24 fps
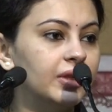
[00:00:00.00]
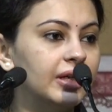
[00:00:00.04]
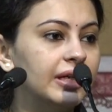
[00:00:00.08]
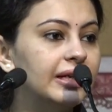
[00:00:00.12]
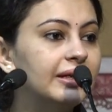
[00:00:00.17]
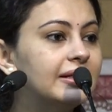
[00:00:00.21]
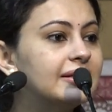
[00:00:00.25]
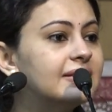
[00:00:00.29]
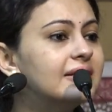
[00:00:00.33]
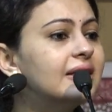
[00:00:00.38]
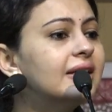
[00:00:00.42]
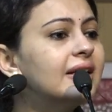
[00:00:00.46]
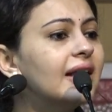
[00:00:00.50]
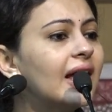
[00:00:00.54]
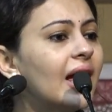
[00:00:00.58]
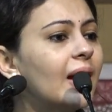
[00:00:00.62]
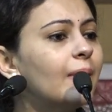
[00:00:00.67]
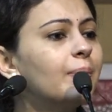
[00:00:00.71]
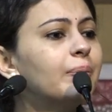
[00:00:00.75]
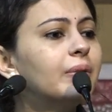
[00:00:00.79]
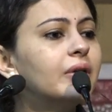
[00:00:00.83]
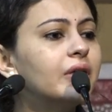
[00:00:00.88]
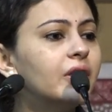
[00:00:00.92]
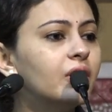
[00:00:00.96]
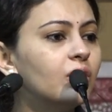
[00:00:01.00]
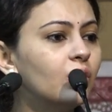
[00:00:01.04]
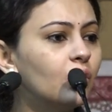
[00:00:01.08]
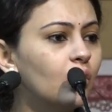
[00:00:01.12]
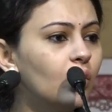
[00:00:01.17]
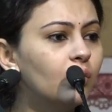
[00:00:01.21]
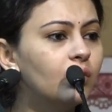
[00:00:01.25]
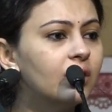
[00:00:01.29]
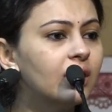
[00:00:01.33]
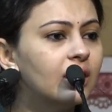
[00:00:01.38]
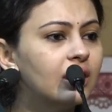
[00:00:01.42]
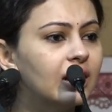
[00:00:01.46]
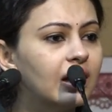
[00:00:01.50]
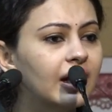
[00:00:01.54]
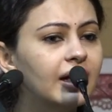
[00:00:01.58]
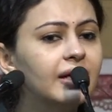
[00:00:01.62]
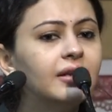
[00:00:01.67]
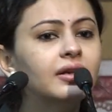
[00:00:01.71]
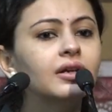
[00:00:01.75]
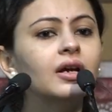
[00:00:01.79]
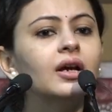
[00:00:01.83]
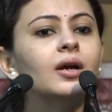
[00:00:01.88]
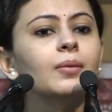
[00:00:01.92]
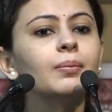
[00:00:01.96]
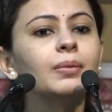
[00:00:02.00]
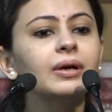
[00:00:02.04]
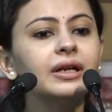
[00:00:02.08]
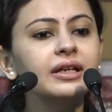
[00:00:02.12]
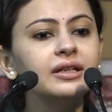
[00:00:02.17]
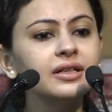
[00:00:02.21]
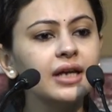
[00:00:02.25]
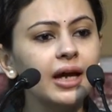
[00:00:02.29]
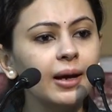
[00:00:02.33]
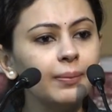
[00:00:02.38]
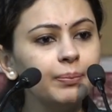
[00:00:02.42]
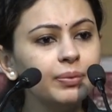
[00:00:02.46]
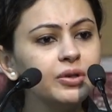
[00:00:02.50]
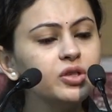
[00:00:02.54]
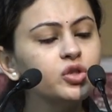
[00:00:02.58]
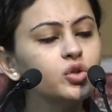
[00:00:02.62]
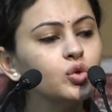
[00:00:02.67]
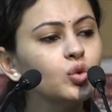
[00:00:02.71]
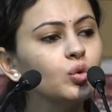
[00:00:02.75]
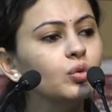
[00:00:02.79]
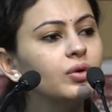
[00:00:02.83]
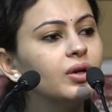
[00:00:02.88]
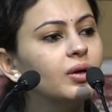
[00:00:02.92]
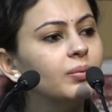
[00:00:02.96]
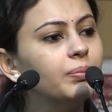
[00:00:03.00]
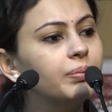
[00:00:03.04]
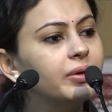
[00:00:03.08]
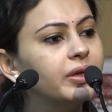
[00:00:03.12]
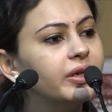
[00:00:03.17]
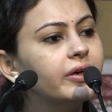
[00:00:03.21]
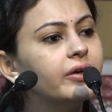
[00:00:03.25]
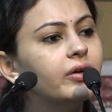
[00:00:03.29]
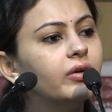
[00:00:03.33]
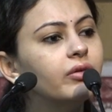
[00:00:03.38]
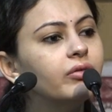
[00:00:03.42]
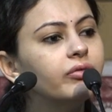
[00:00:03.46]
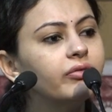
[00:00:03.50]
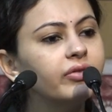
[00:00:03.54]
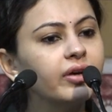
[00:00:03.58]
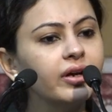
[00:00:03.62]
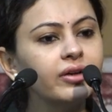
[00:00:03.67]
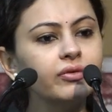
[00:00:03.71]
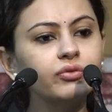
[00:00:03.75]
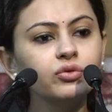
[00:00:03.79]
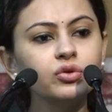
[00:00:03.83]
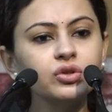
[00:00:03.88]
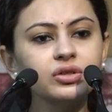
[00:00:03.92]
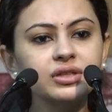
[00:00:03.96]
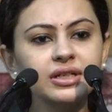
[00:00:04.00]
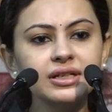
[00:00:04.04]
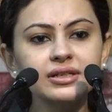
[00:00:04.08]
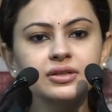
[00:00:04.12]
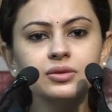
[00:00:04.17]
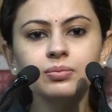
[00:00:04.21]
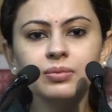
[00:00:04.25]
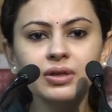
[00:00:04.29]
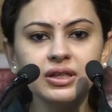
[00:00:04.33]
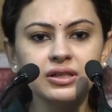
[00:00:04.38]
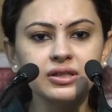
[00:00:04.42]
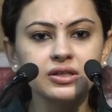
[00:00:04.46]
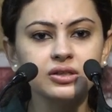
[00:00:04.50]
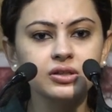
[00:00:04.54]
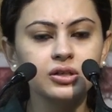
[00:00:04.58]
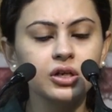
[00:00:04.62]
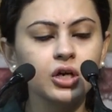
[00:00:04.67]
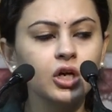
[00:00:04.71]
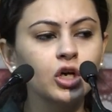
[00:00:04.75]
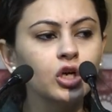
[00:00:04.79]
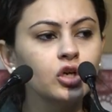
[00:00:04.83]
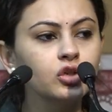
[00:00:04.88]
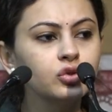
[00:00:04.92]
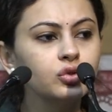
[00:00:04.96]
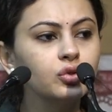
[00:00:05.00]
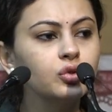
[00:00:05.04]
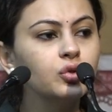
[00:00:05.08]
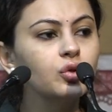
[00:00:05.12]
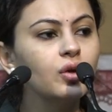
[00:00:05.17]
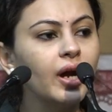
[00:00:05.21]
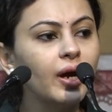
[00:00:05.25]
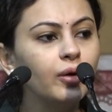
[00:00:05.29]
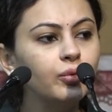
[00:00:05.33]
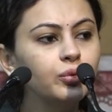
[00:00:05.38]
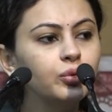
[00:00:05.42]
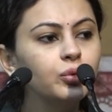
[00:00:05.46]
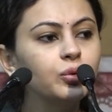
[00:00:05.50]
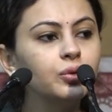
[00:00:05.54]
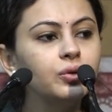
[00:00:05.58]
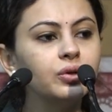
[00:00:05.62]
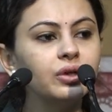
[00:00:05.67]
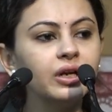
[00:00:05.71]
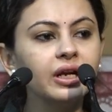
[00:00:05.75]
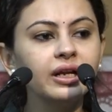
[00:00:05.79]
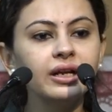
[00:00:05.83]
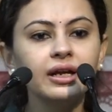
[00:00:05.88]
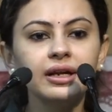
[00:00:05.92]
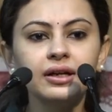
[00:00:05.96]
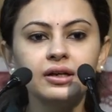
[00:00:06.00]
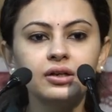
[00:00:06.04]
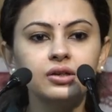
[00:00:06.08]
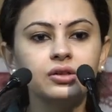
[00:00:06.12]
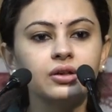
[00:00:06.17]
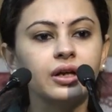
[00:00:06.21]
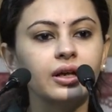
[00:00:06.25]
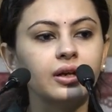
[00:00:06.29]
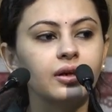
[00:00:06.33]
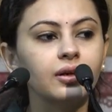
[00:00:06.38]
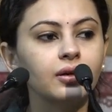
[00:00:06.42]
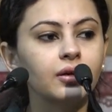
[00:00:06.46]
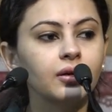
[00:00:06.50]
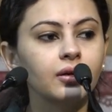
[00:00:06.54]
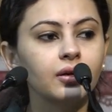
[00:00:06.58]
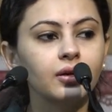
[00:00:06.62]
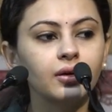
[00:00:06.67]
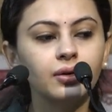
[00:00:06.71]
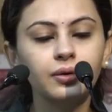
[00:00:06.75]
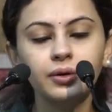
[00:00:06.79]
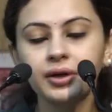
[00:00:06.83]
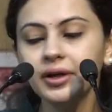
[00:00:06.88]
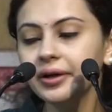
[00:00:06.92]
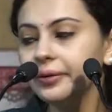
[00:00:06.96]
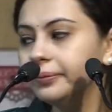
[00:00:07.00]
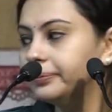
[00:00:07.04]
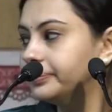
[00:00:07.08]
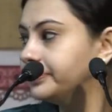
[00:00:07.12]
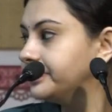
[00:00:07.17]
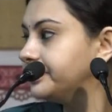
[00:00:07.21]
it doesn't happen you know overnight but it happens over a period of 5 to 6 months so you have to try and try okay